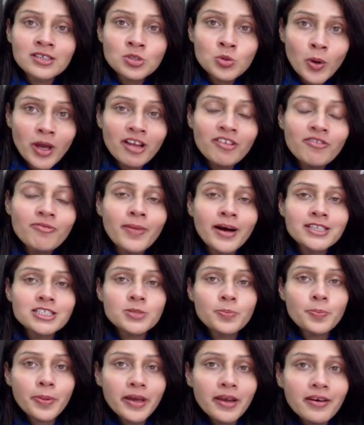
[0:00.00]
the 12
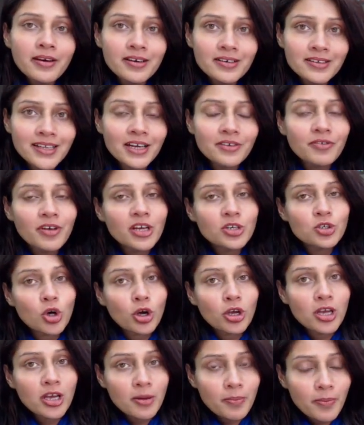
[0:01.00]
months period that we are
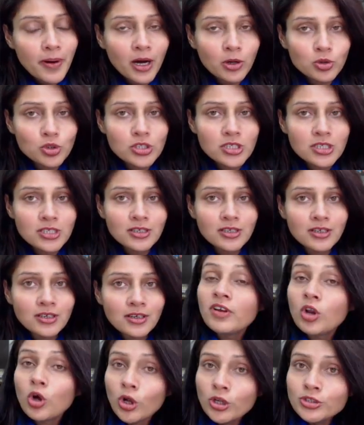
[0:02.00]
talking about.
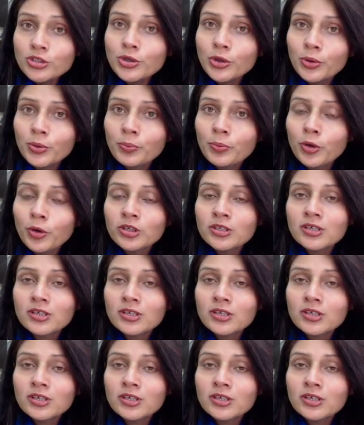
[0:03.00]
We will also